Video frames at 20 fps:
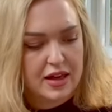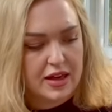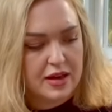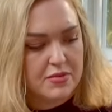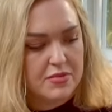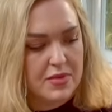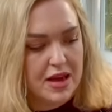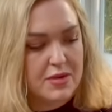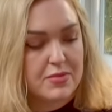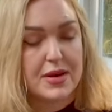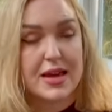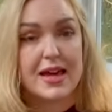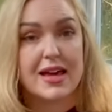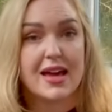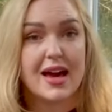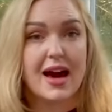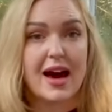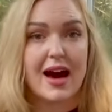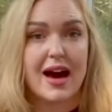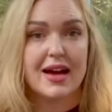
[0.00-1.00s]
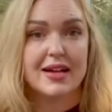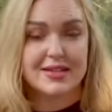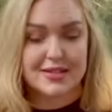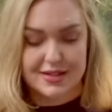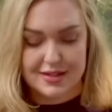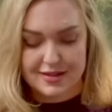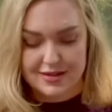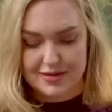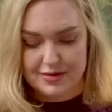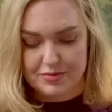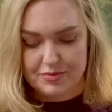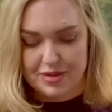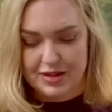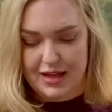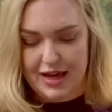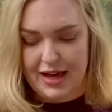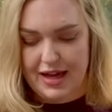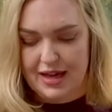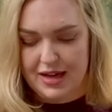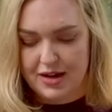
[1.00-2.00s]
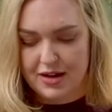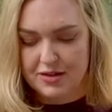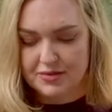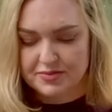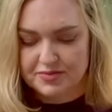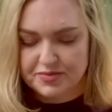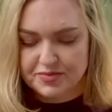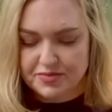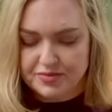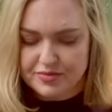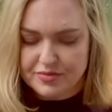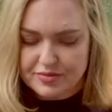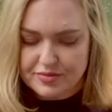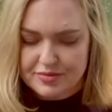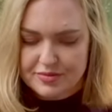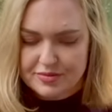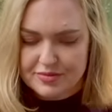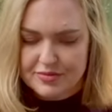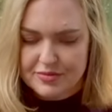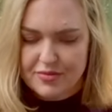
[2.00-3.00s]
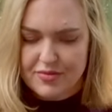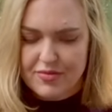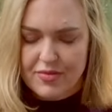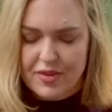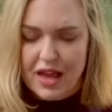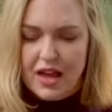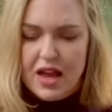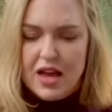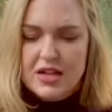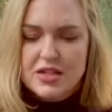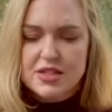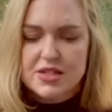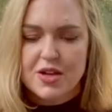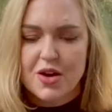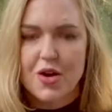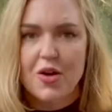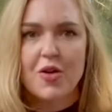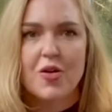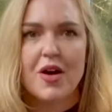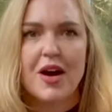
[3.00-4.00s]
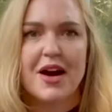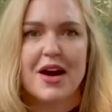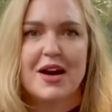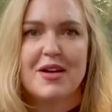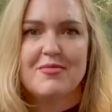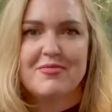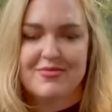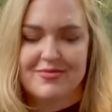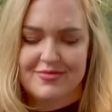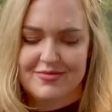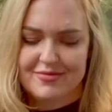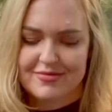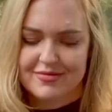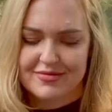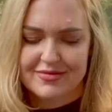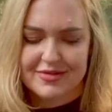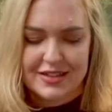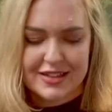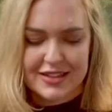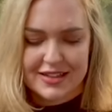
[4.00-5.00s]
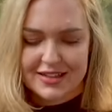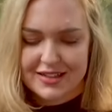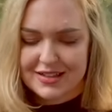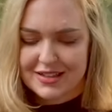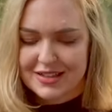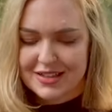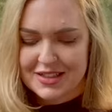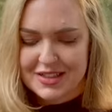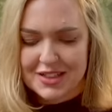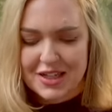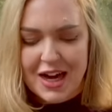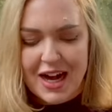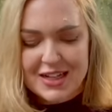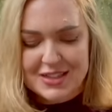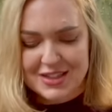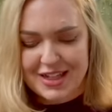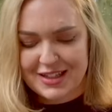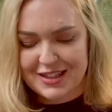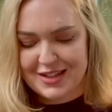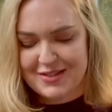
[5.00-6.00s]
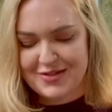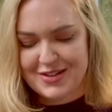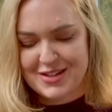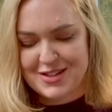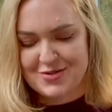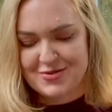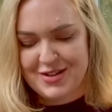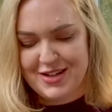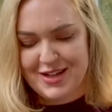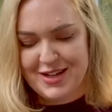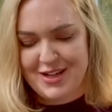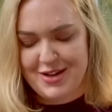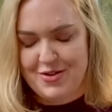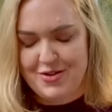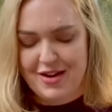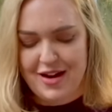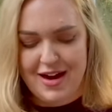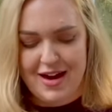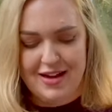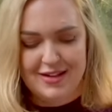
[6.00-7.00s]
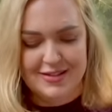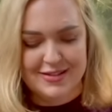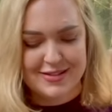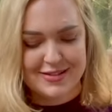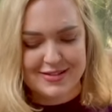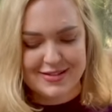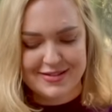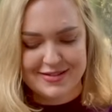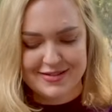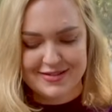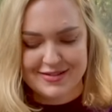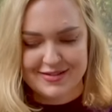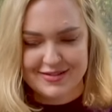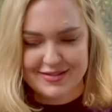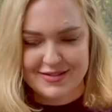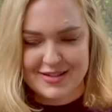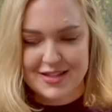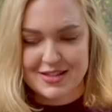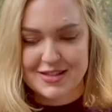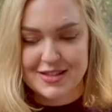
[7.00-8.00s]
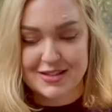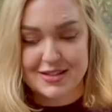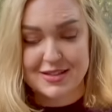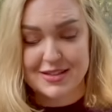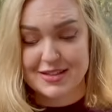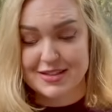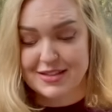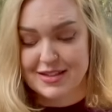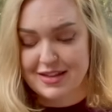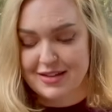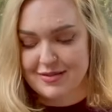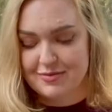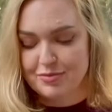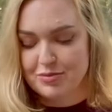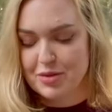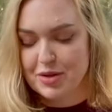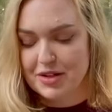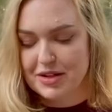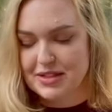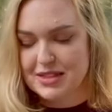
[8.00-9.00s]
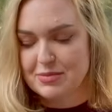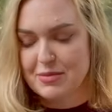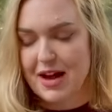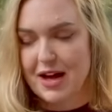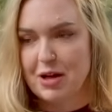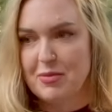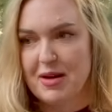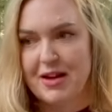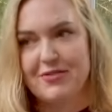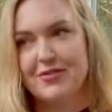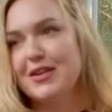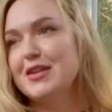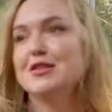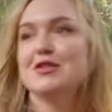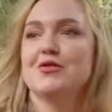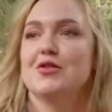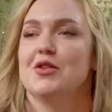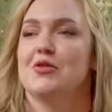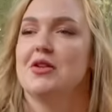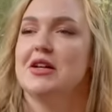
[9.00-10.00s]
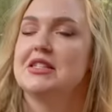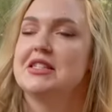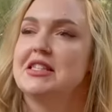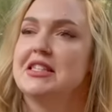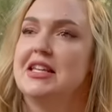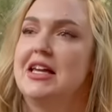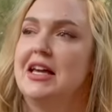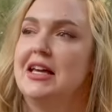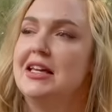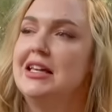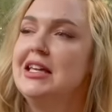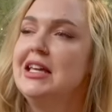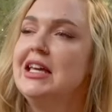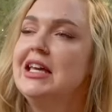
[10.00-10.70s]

maybe at play here. So, gosh, I love this reading, you guys. This is just going to put a smile on my face for the rest of the day.